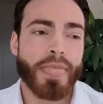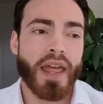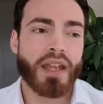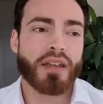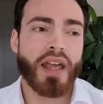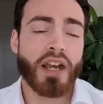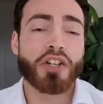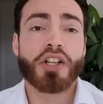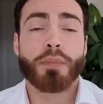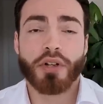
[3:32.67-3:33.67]
then
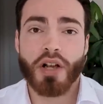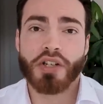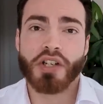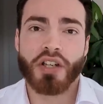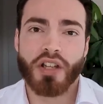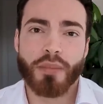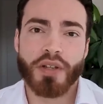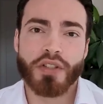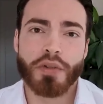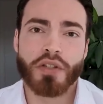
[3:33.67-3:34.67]
energy production in the
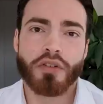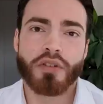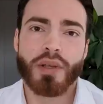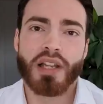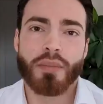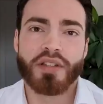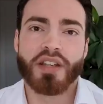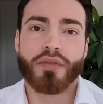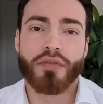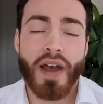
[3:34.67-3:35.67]
muscle is going to be a
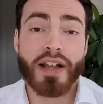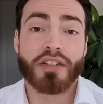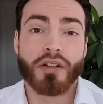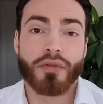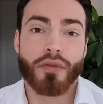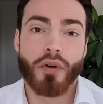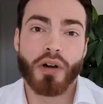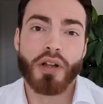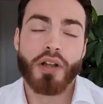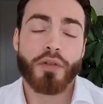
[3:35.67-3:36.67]
limiting factor
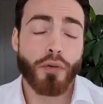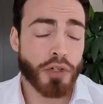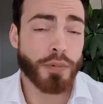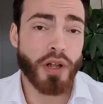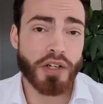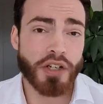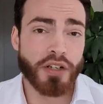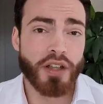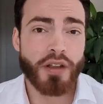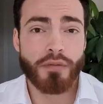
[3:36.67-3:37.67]
for force
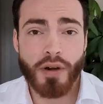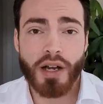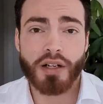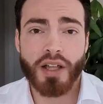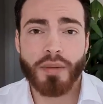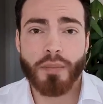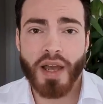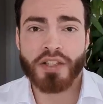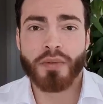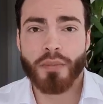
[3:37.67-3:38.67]
production rather than
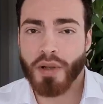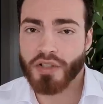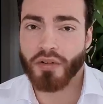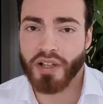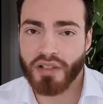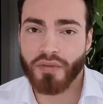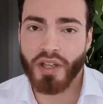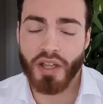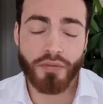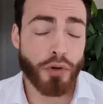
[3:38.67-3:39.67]
maximum muscle
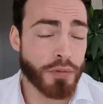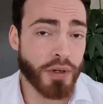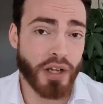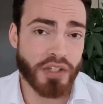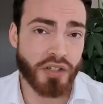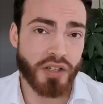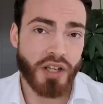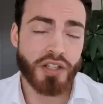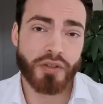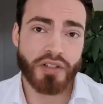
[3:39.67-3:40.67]
activity and force production.
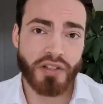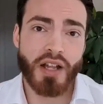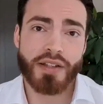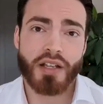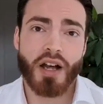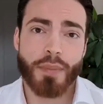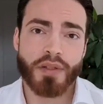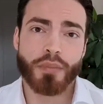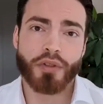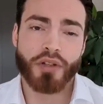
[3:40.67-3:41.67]
So it's not
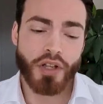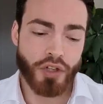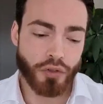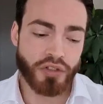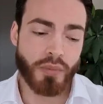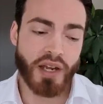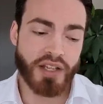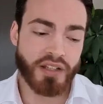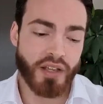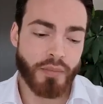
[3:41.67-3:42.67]
optimal to
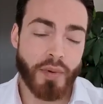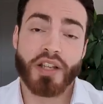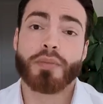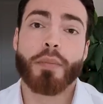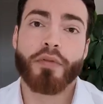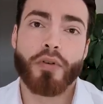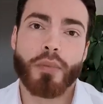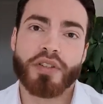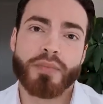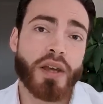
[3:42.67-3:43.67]
stimulate maximum
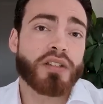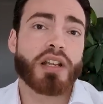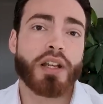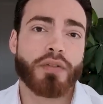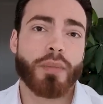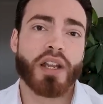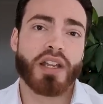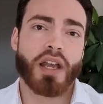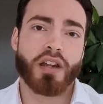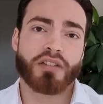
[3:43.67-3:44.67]
performance. Basically, if the
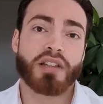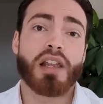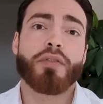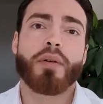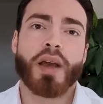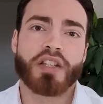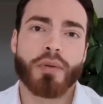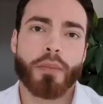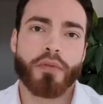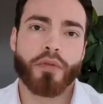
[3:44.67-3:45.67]
body cannot deliver
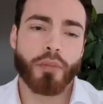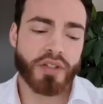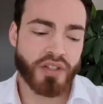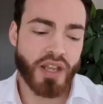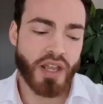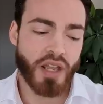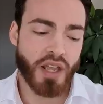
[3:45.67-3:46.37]
maximum performance